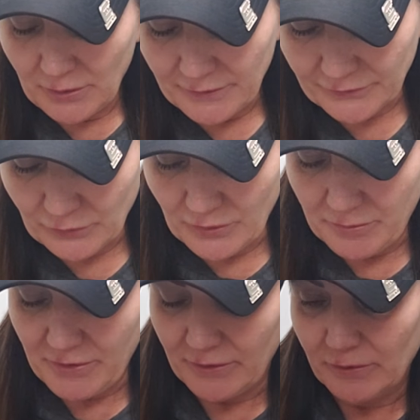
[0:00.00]
is going to
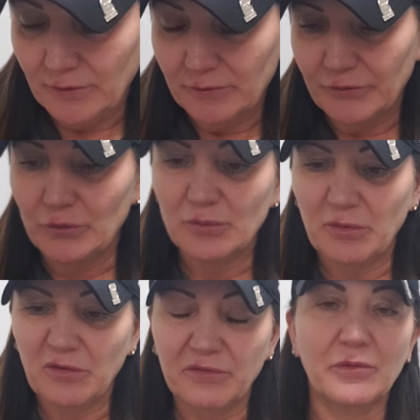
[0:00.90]
be
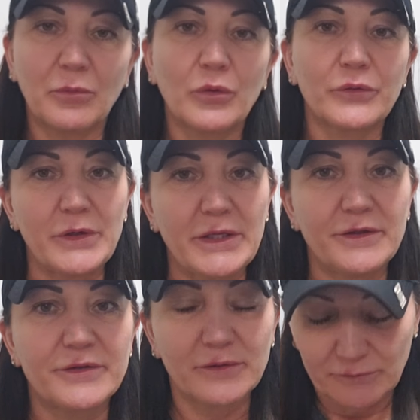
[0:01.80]
suitable for most
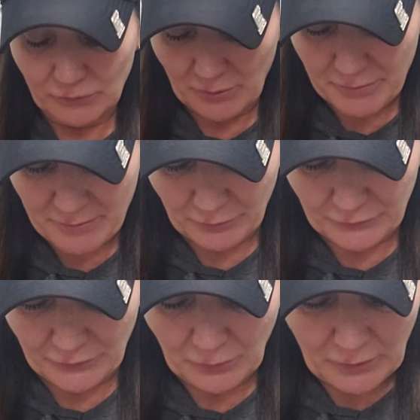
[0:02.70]
needs, what people
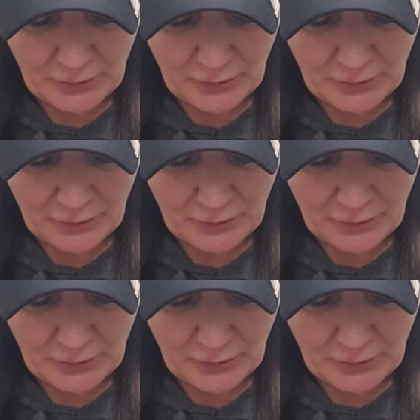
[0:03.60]
do.